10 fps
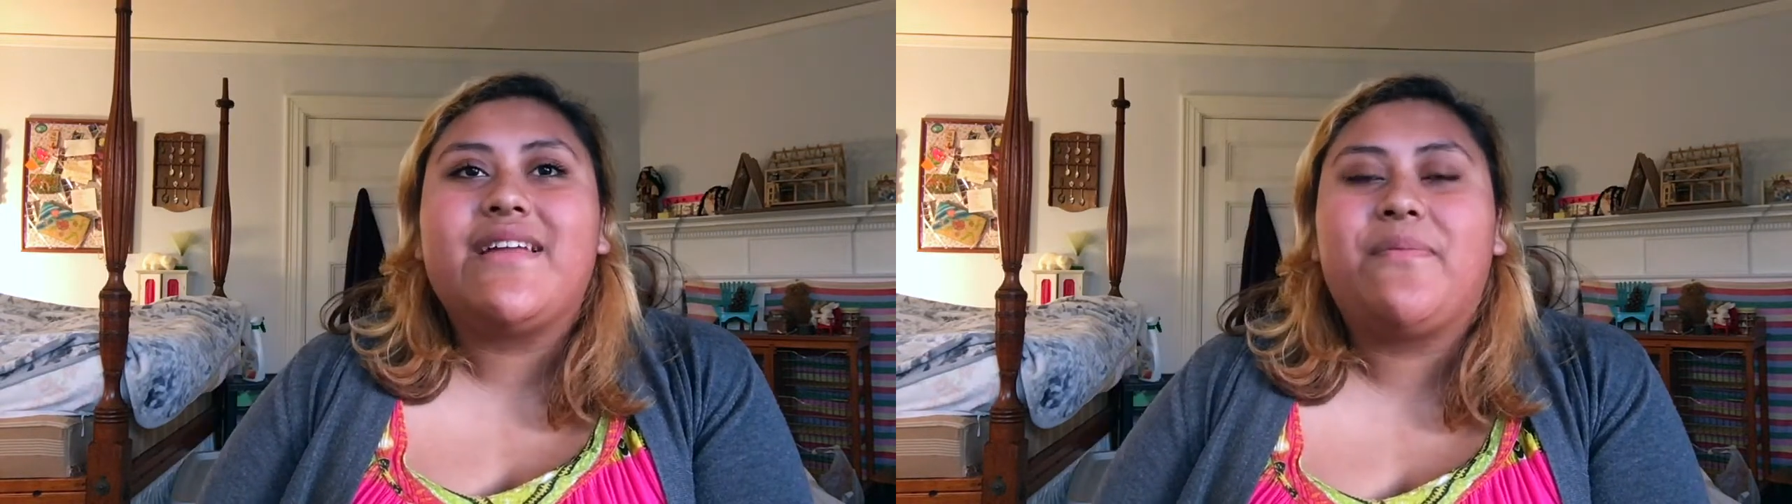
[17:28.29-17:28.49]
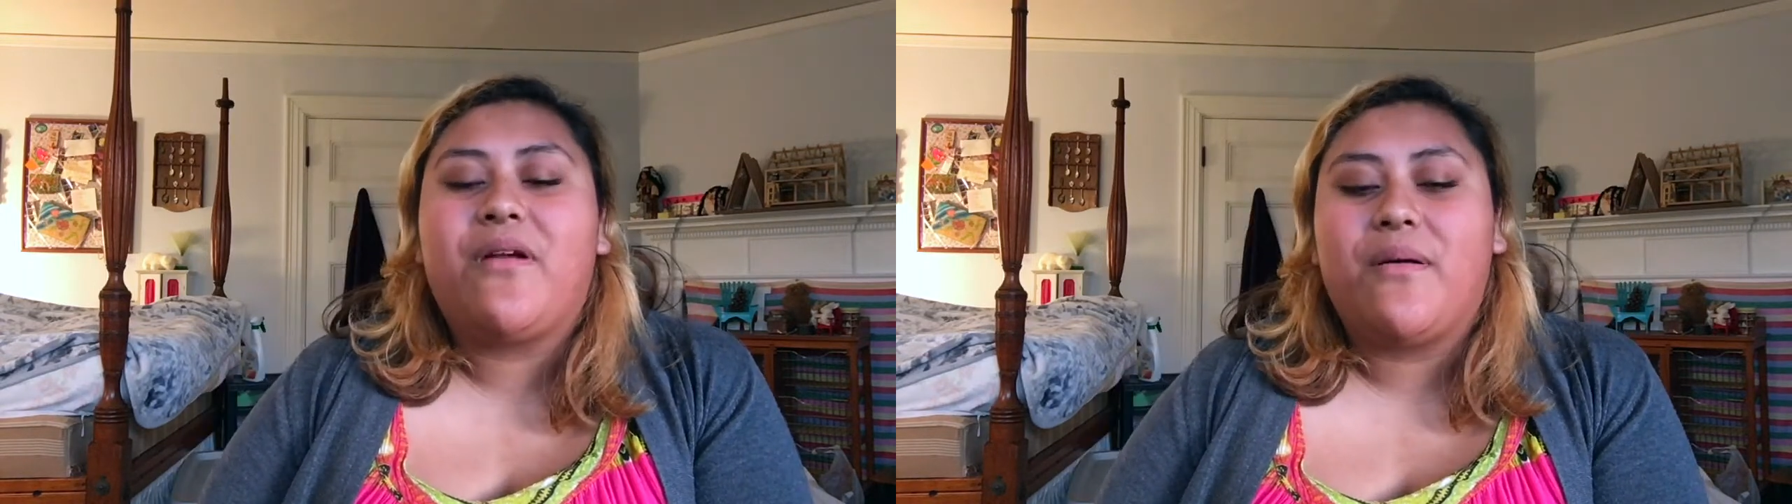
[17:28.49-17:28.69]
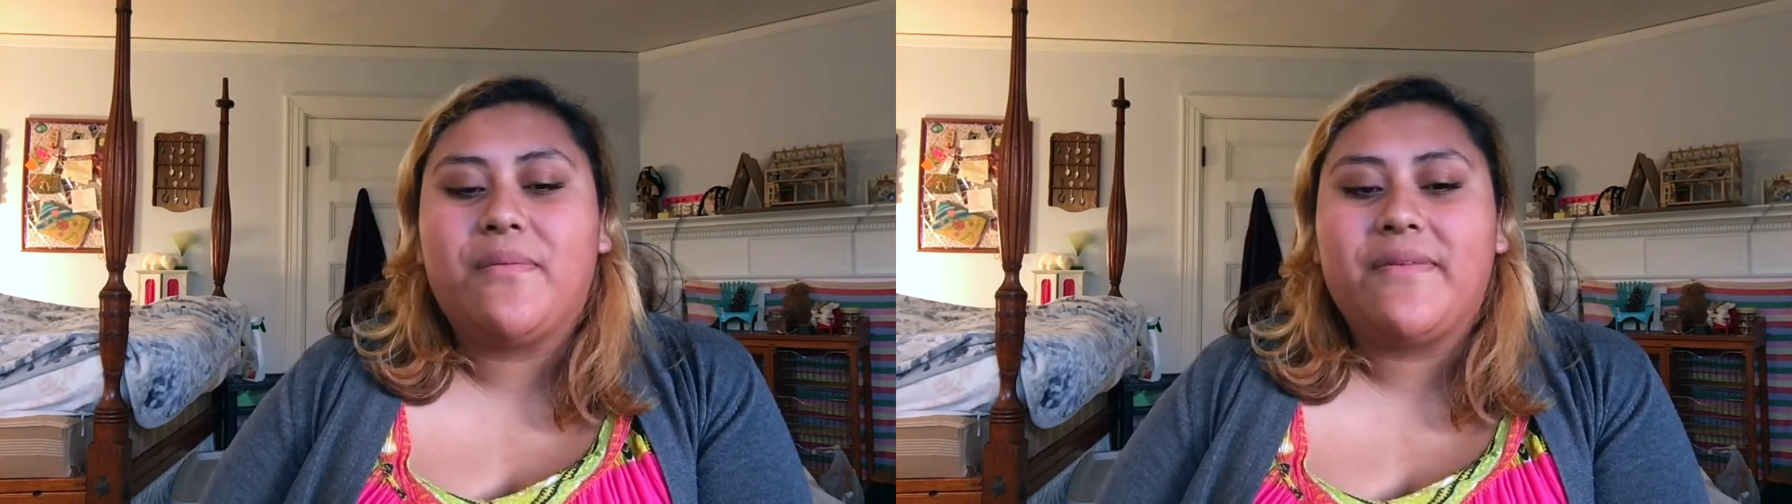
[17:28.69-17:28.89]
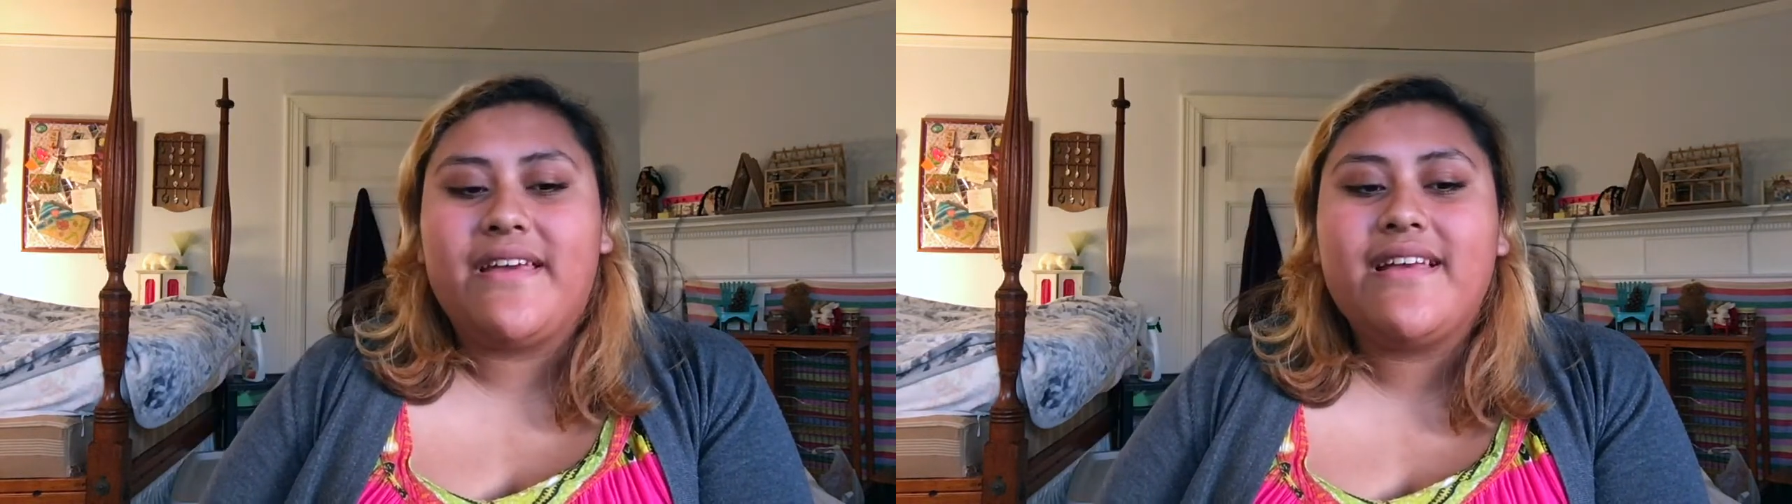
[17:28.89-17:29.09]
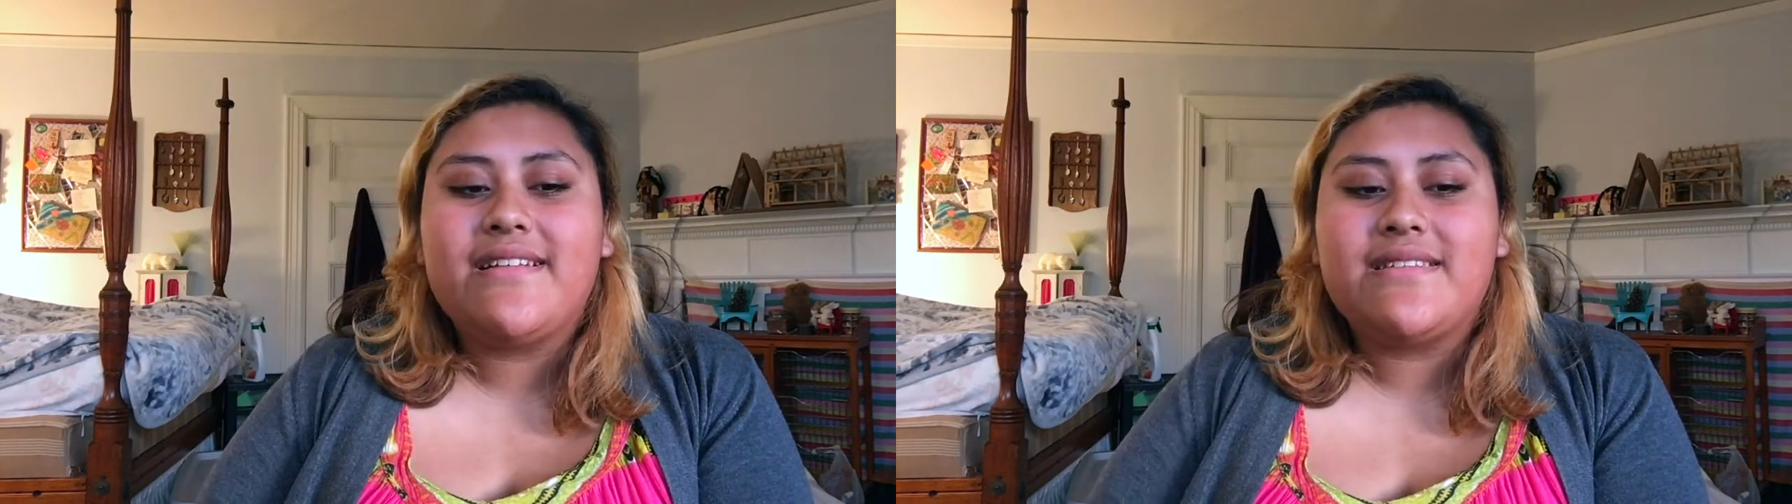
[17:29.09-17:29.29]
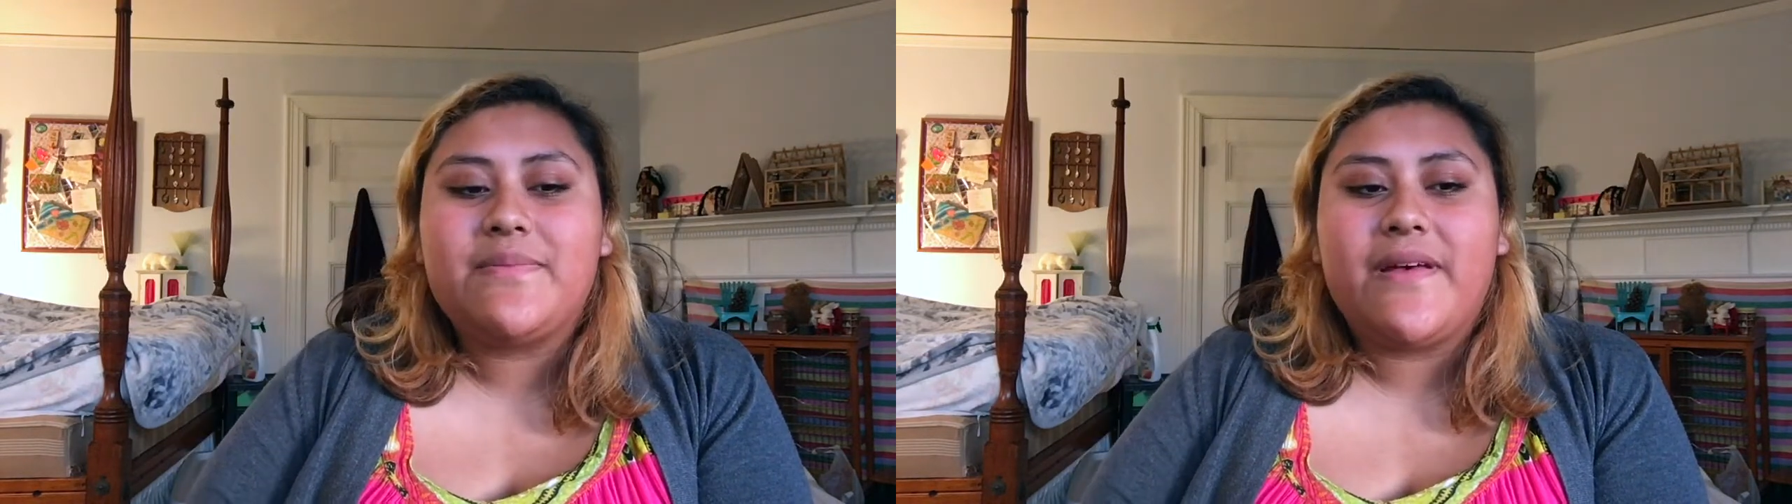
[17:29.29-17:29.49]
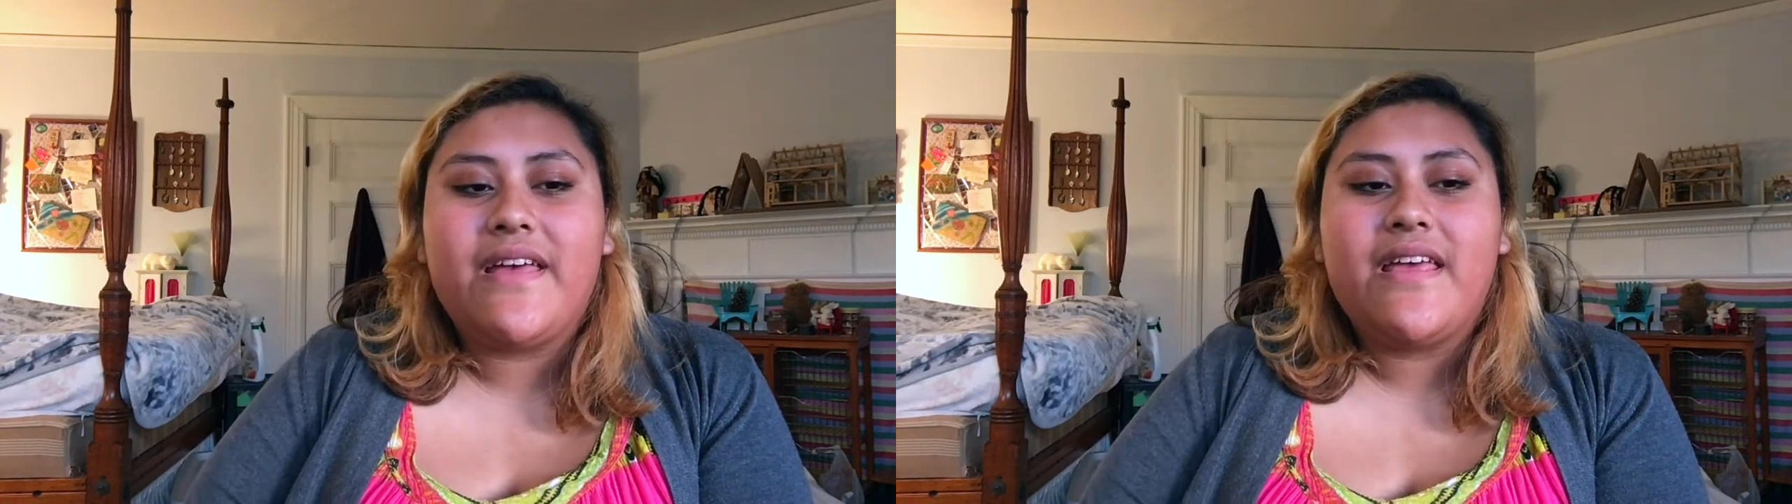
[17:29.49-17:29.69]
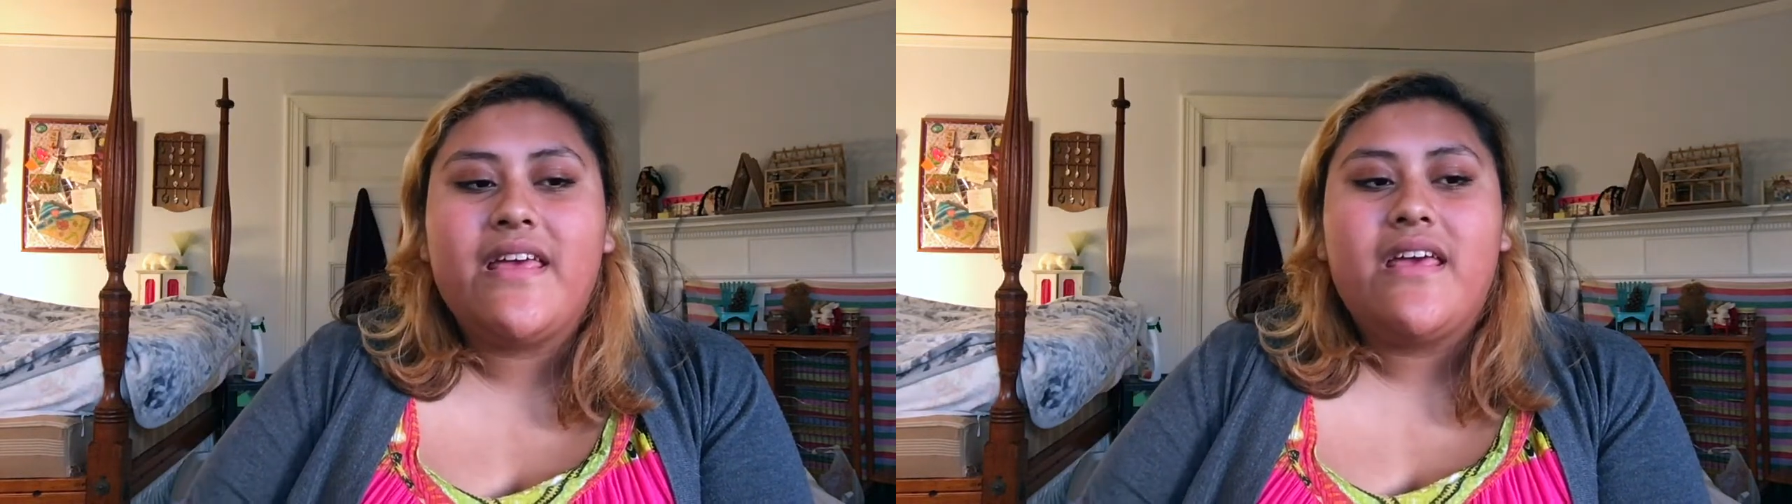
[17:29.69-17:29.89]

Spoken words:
It probably is, but